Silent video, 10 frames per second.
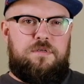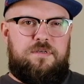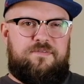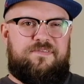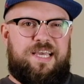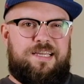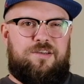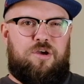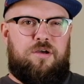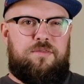effect
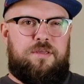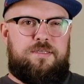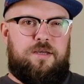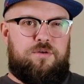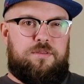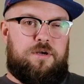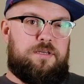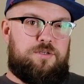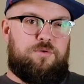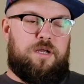on the Delta
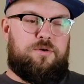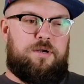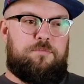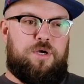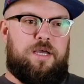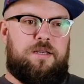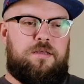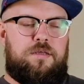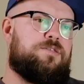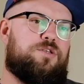3200, but
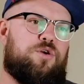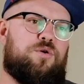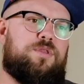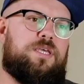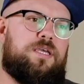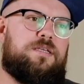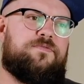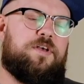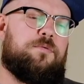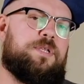so the
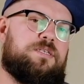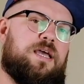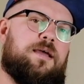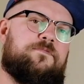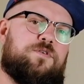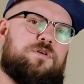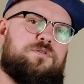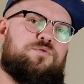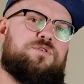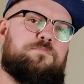development time for
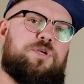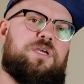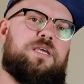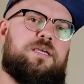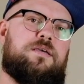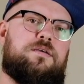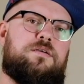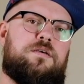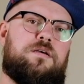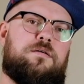dilution B
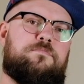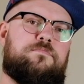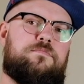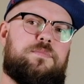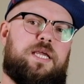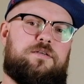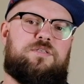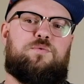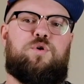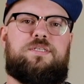
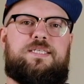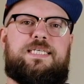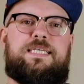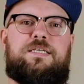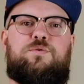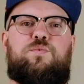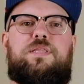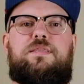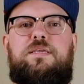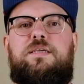HC110
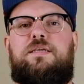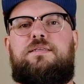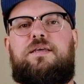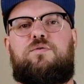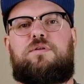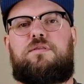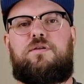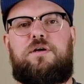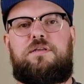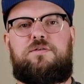with the Delta
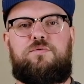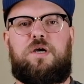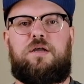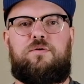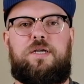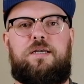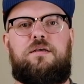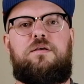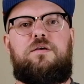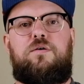3200
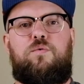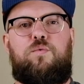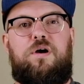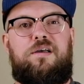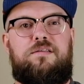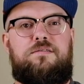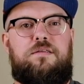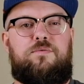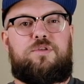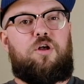was
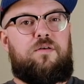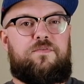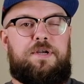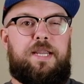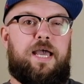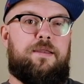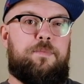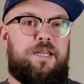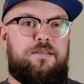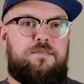calling for 9
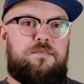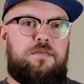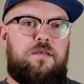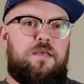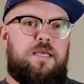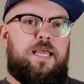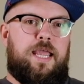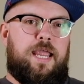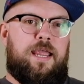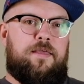minutes,
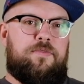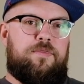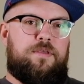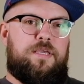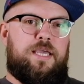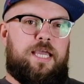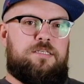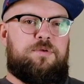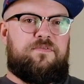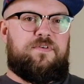and the
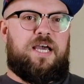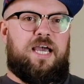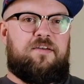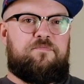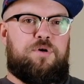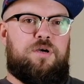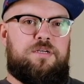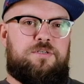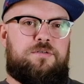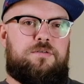HP5
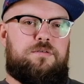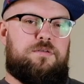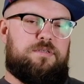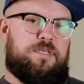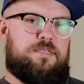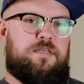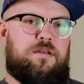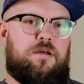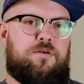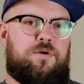pushed to
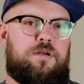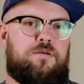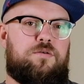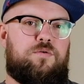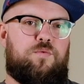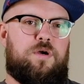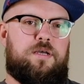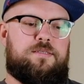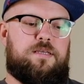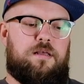1600
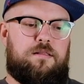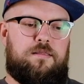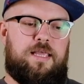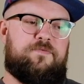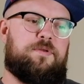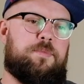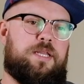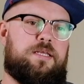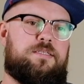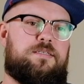was 11
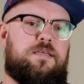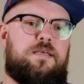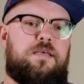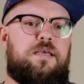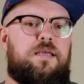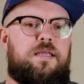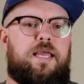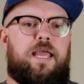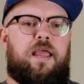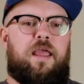minutes.
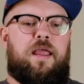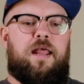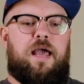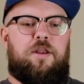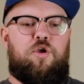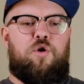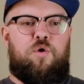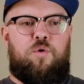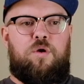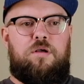And I
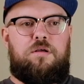know